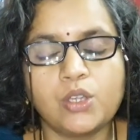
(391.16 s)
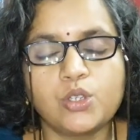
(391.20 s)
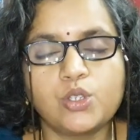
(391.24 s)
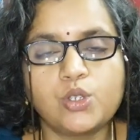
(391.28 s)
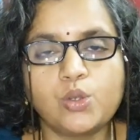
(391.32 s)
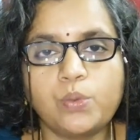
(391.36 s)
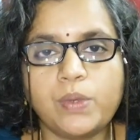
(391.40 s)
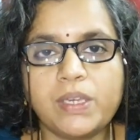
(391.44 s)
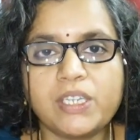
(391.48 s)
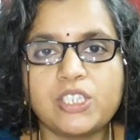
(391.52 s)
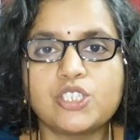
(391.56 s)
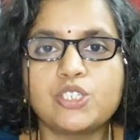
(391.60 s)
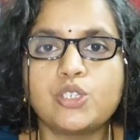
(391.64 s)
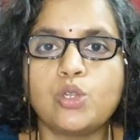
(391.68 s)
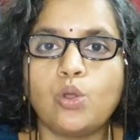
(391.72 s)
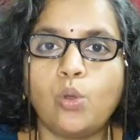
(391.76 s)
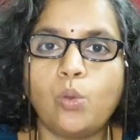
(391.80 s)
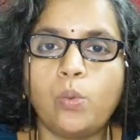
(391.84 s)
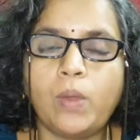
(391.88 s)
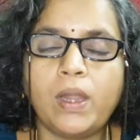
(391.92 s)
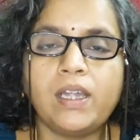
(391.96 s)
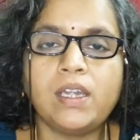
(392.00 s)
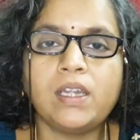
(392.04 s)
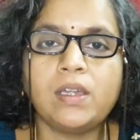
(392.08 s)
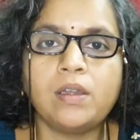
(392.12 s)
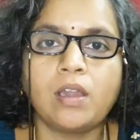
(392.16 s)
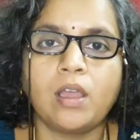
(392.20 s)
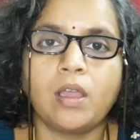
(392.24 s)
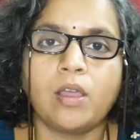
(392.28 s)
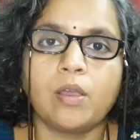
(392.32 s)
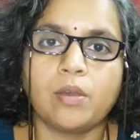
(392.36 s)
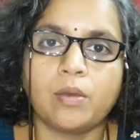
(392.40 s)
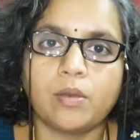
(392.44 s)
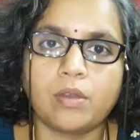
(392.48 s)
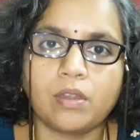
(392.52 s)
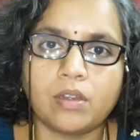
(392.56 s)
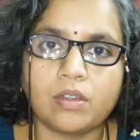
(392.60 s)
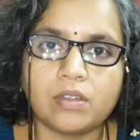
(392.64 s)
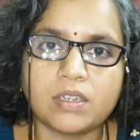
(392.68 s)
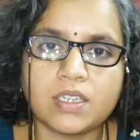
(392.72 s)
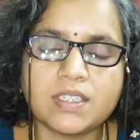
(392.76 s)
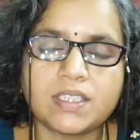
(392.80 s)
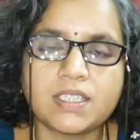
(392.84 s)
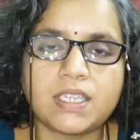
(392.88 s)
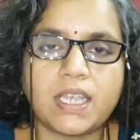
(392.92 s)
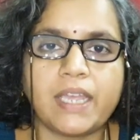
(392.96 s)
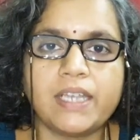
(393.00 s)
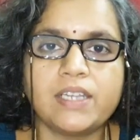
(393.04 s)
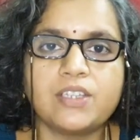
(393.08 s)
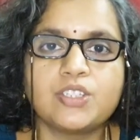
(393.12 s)
to which no one
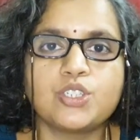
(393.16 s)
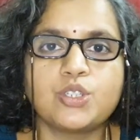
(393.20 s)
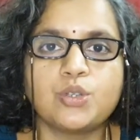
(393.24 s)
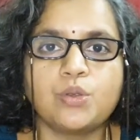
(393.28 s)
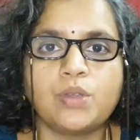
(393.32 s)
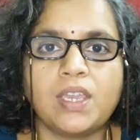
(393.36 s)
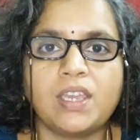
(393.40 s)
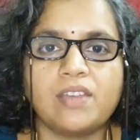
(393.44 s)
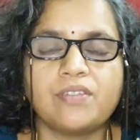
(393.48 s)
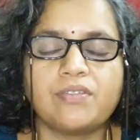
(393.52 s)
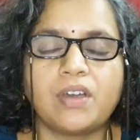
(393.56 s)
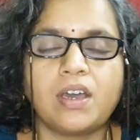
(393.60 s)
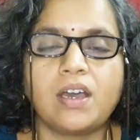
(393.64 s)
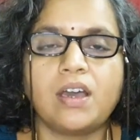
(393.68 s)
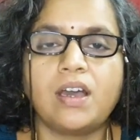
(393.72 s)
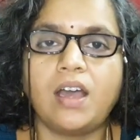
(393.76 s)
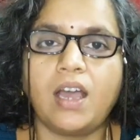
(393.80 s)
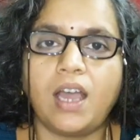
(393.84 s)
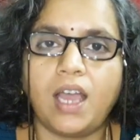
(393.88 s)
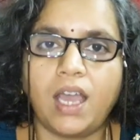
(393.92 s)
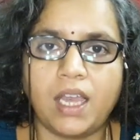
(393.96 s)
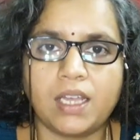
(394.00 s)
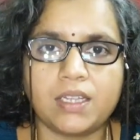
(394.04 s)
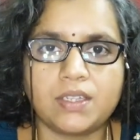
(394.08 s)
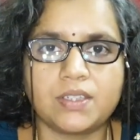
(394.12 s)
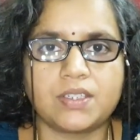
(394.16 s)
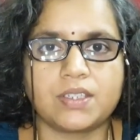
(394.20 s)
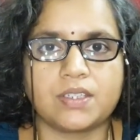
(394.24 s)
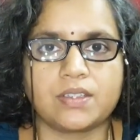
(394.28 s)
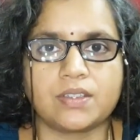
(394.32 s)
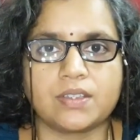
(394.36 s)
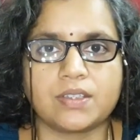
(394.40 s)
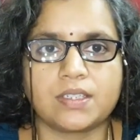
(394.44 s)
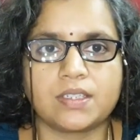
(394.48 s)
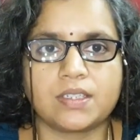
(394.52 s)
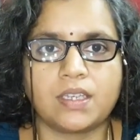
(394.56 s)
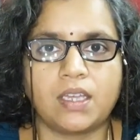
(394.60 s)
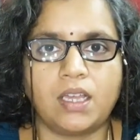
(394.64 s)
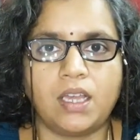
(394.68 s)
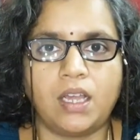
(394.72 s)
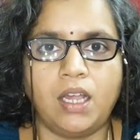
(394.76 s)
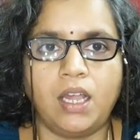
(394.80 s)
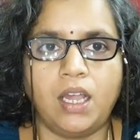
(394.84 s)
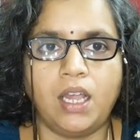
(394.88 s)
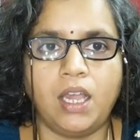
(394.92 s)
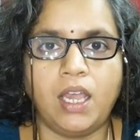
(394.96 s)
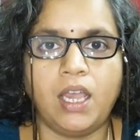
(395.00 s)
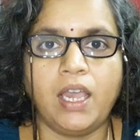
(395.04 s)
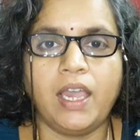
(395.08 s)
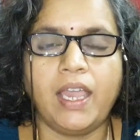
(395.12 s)
decides to give her answers
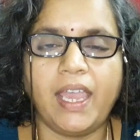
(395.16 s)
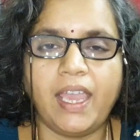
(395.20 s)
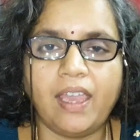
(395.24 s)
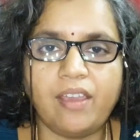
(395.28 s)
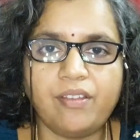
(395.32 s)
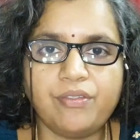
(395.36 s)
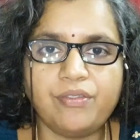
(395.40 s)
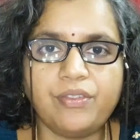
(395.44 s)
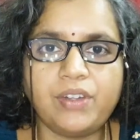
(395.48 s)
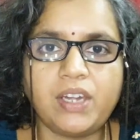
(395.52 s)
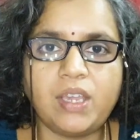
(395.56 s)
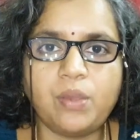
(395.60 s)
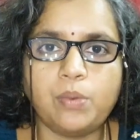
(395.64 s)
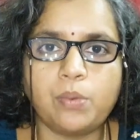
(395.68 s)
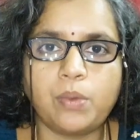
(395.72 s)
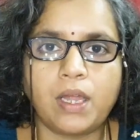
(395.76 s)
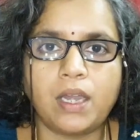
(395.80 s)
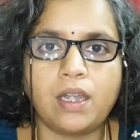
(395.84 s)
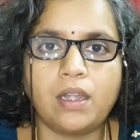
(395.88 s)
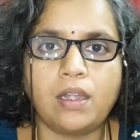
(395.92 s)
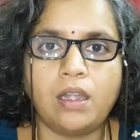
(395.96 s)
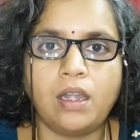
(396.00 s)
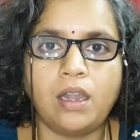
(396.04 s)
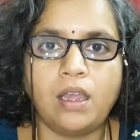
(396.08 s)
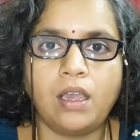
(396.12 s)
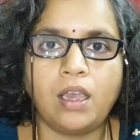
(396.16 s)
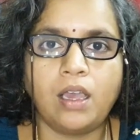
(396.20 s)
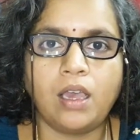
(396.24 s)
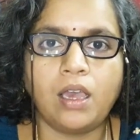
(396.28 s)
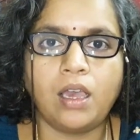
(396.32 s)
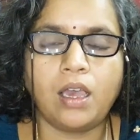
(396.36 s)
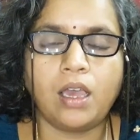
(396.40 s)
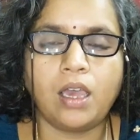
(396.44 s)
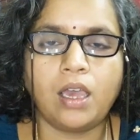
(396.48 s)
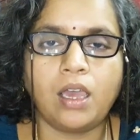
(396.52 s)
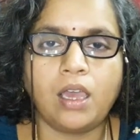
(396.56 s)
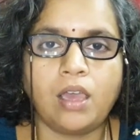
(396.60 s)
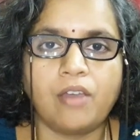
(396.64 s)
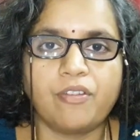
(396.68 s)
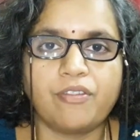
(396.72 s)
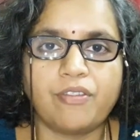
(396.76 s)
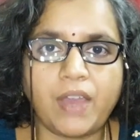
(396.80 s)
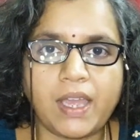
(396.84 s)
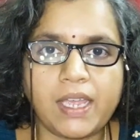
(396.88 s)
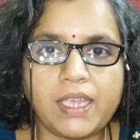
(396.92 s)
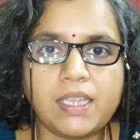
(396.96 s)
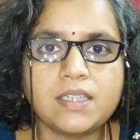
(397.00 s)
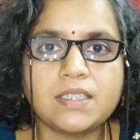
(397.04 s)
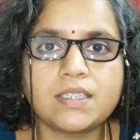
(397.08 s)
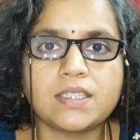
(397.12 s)
everyone
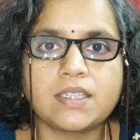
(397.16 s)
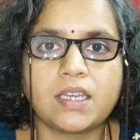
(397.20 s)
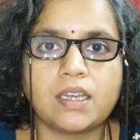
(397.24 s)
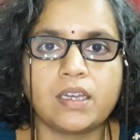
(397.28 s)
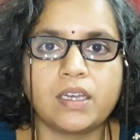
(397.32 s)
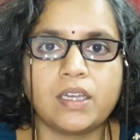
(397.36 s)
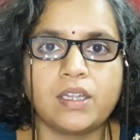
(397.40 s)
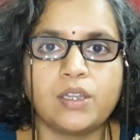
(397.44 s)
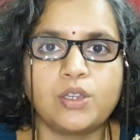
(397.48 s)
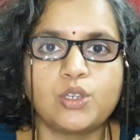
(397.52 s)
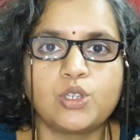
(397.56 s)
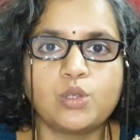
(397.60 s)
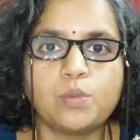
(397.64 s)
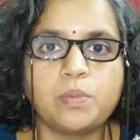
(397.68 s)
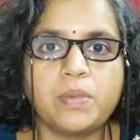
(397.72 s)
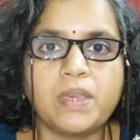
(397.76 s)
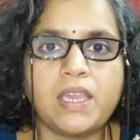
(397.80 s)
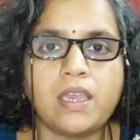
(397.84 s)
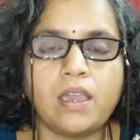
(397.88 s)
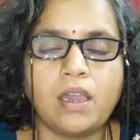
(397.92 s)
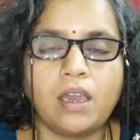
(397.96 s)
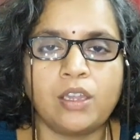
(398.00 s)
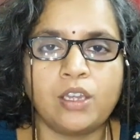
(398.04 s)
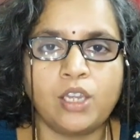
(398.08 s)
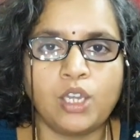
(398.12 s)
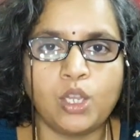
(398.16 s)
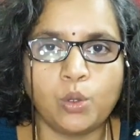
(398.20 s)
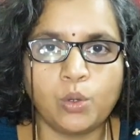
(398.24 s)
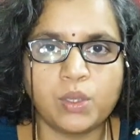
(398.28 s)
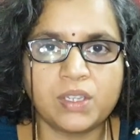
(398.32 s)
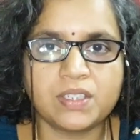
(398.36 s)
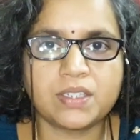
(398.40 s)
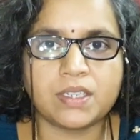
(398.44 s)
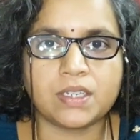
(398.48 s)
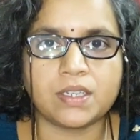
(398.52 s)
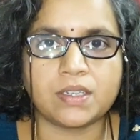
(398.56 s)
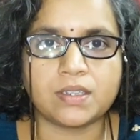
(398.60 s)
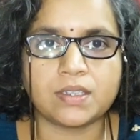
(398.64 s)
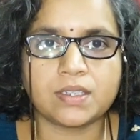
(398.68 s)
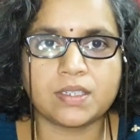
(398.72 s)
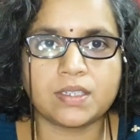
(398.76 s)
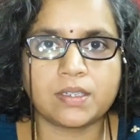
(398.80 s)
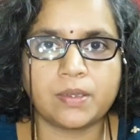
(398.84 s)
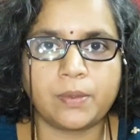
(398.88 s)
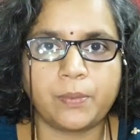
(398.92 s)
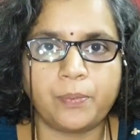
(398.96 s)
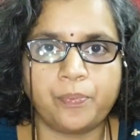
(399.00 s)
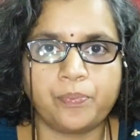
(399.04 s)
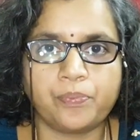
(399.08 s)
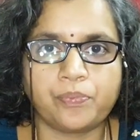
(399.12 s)
finds her to be a
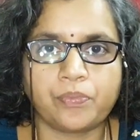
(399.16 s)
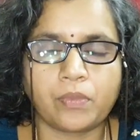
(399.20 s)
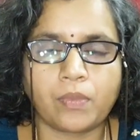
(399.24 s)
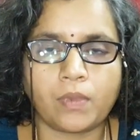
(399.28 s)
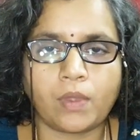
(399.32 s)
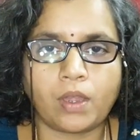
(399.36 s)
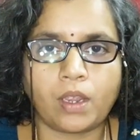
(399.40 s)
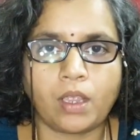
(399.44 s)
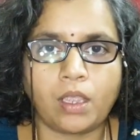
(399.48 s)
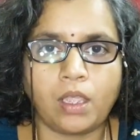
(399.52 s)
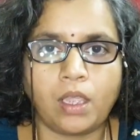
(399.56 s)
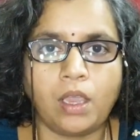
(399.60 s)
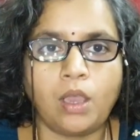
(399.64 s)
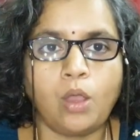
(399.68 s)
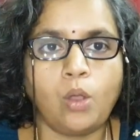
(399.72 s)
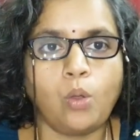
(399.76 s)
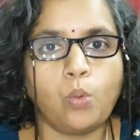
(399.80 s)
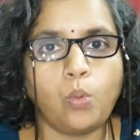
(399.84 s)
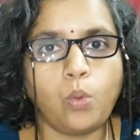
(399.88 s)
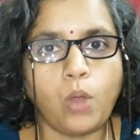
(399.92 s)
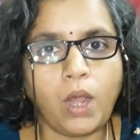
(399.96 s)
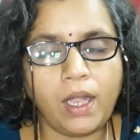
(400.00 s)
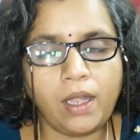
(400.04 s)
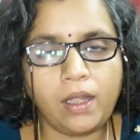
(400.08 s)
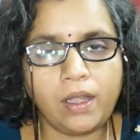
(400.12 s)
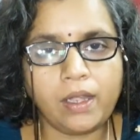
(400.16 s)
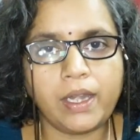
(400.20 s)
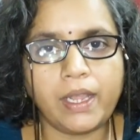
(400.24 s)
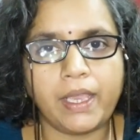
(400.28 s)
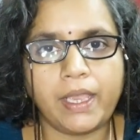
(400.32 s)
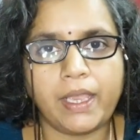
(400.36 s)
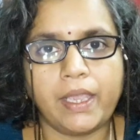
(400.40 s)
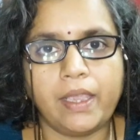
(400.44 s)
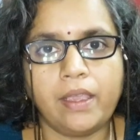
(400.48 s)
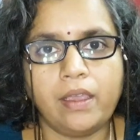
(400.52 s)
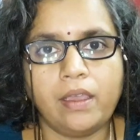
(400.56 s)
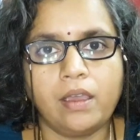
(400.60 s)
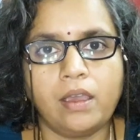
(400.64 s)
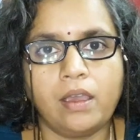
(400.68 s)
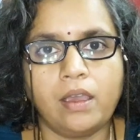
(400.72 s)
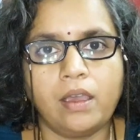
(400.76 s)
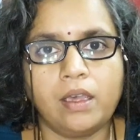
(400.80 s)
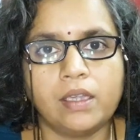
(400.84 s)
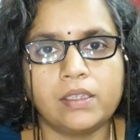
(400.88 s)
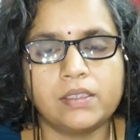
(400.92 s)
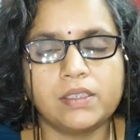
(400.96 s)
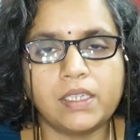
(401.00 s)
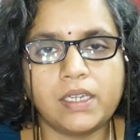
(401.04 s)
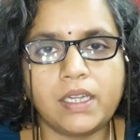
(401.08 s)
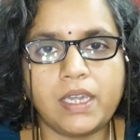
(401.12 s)
nuisance. One day,
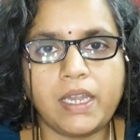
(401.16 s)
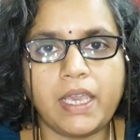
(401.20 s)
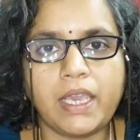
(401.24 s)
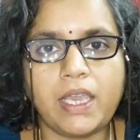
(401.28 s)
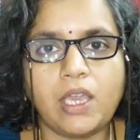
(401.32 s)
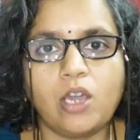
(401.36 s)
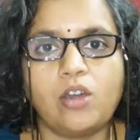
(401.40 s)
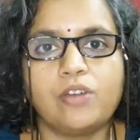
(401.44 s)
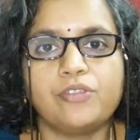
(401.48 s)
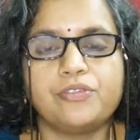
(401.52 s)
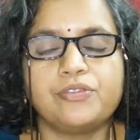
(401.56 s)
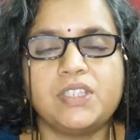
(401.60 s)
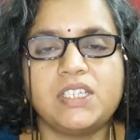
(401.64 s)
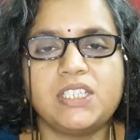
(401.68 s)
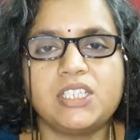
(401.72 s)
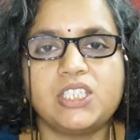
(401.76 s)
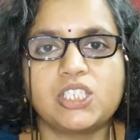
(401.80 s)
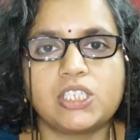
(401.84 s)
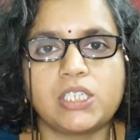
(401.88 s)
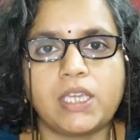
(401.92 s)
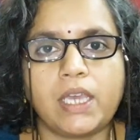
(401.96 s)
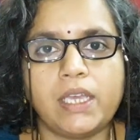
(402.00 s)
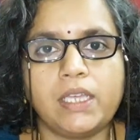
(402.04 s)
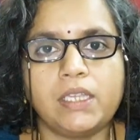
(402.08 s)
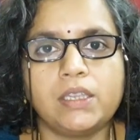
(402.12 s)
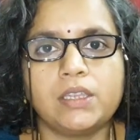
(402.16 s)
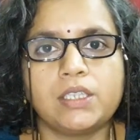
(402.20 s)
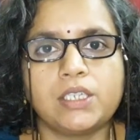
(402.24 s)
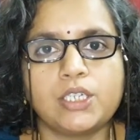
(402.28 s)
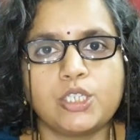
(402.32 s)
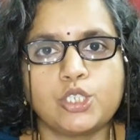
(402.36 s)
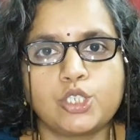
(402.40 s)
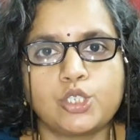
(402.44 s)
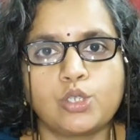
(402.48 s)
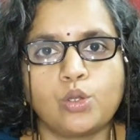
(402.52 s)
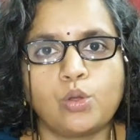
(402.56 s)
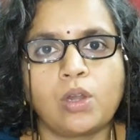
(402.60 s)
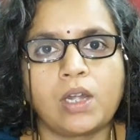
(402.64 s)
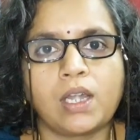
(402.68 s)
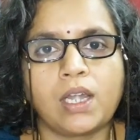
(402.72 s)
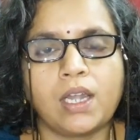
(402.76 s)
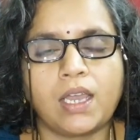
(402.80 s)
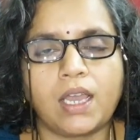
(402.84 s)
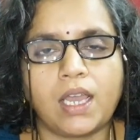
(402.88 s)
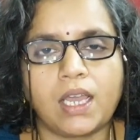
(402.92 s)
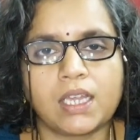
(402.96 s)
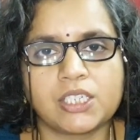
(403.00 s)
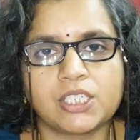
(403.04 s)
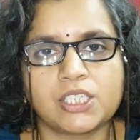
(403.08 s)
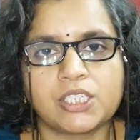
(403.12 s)
the day of the Chaitra
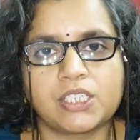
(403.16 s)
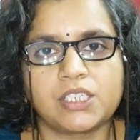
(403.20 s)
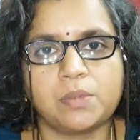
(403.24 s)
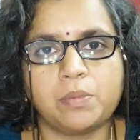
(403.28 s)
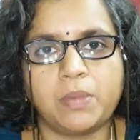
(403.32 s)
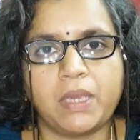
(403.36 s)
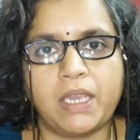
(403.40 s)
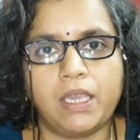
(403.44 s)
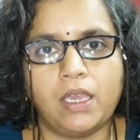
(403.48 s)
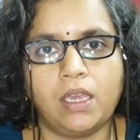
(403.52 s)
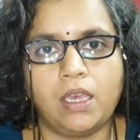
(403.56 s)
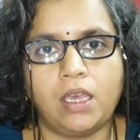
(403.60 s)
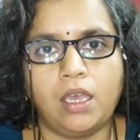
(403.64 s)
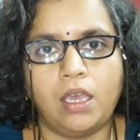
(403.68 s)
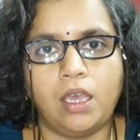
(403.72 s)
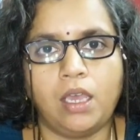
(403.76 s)
Shukla Ashtami,